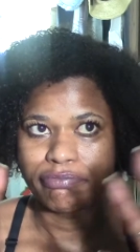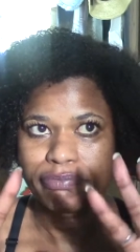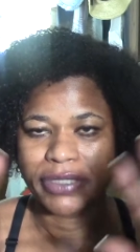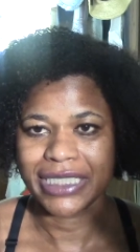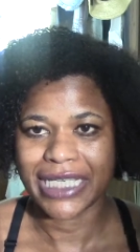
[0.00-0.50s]

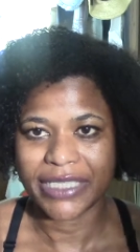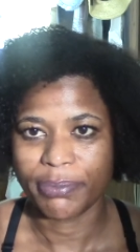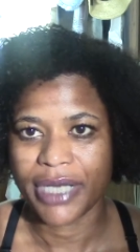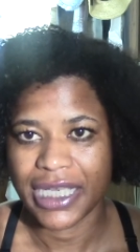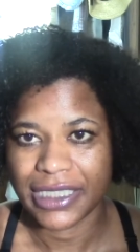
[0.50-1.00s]
sets of
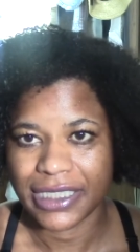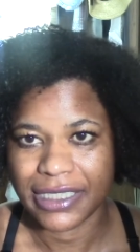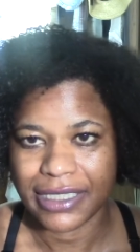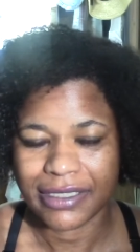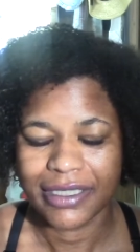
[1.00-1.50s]

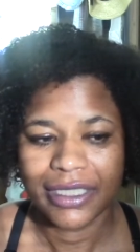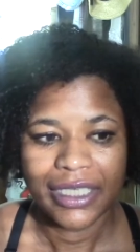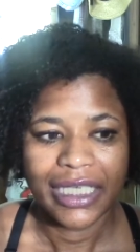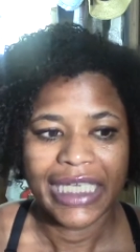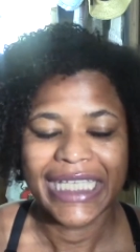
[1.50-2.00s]
prizes,
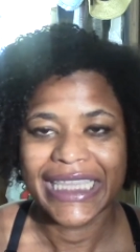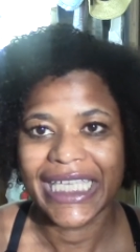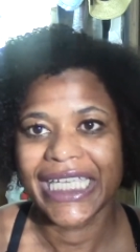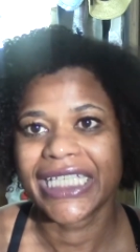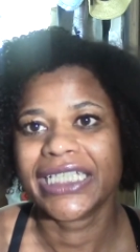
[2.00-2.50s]
and
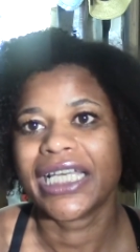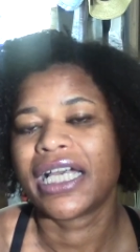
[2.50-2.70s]
then